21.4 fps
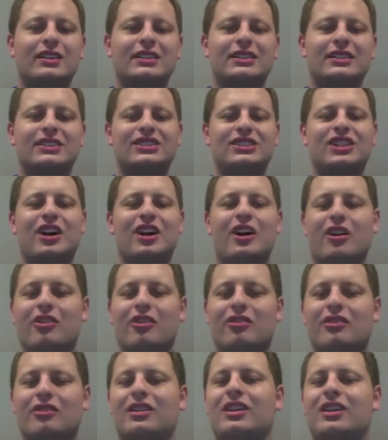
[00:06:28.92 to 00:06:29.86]

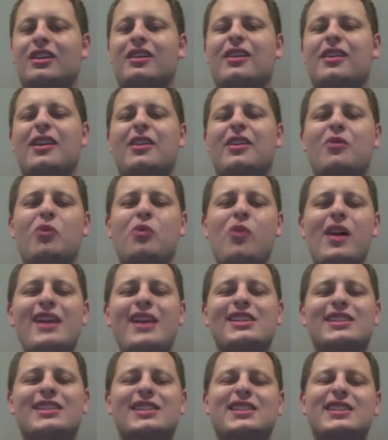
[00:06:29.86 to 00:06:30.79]
tone,
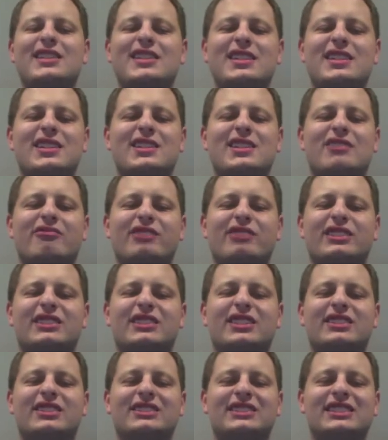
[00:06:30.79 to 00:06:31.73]
which
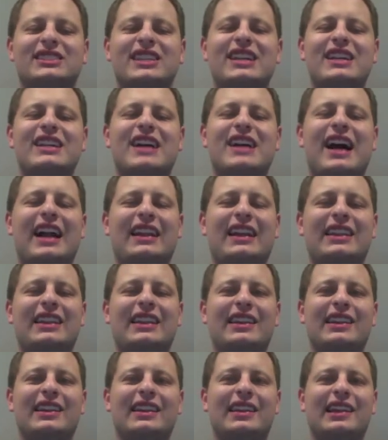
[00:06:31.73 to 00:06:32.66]
resulted in a
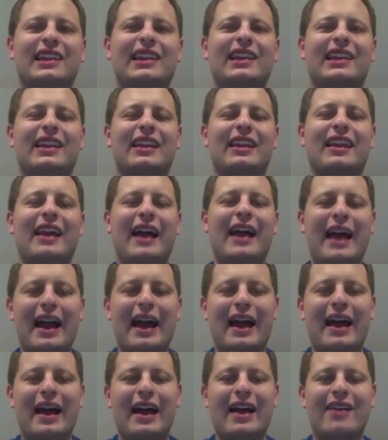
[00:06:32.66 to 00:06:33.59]

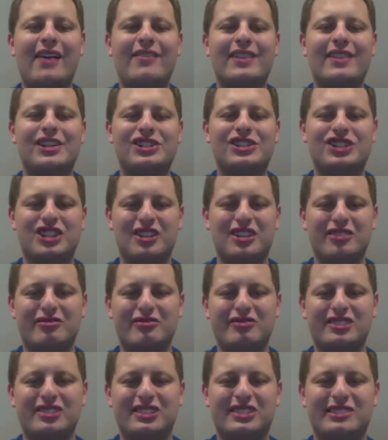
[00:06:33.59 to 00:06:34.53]
lot of
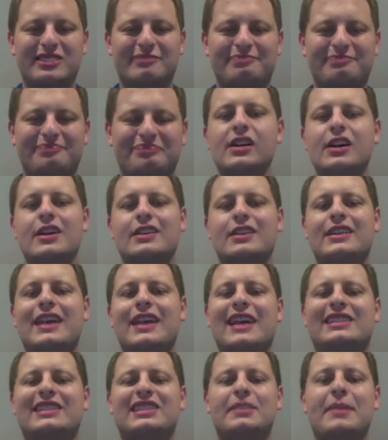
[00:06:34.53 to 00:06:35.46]
issues. The
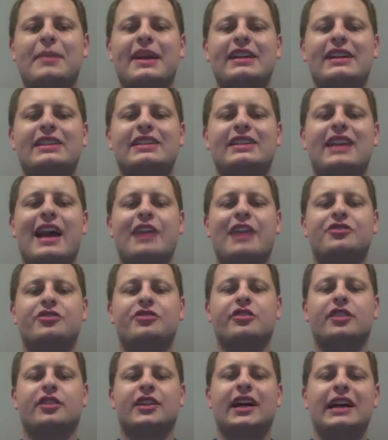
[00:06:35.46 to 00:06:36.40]
estimated
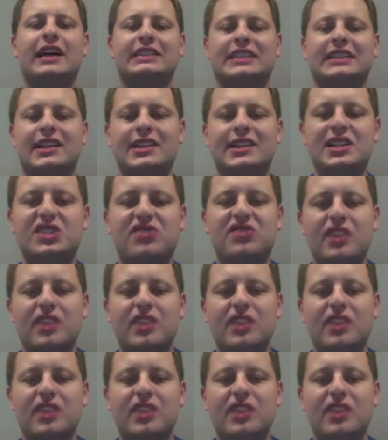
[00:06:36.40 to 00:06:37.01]
theatrical loss on this film